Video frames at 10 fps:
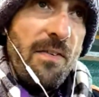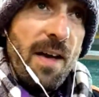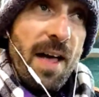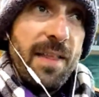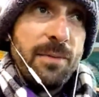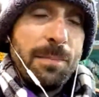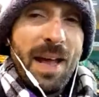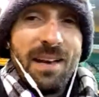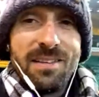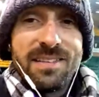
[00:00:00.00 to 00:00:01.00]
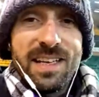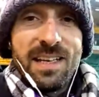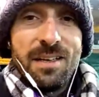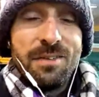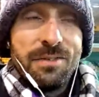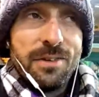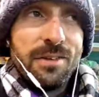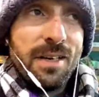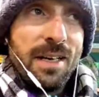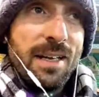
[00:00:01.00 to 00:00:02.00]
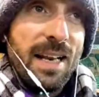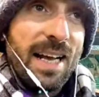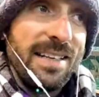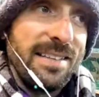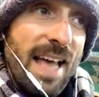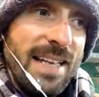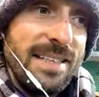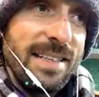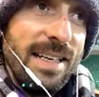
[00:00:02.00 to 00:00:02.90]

There was a penalty for Lacazette,